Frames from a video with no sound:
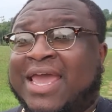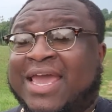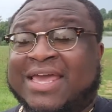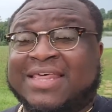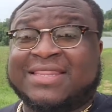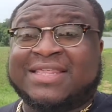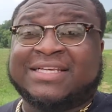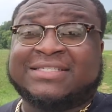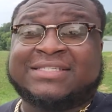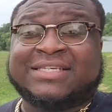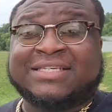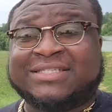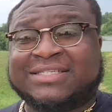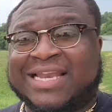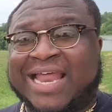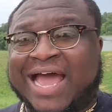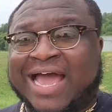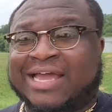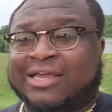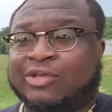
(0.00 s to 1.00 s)
and this is
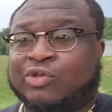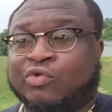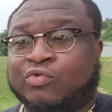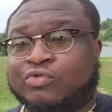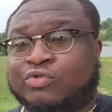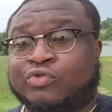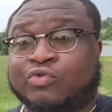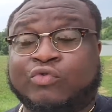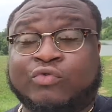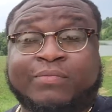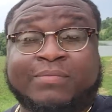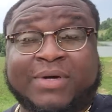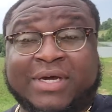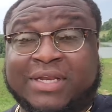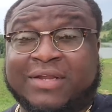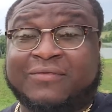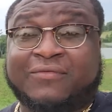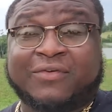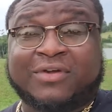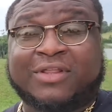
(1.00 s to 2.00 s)
not YouTube
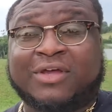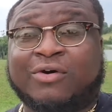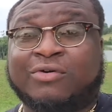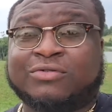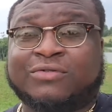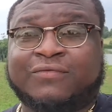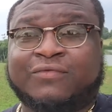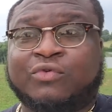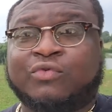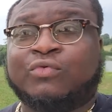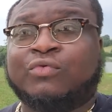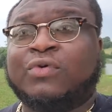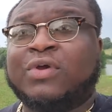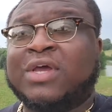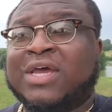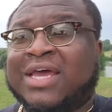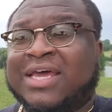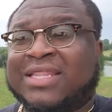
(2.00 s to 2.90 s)
money for those of you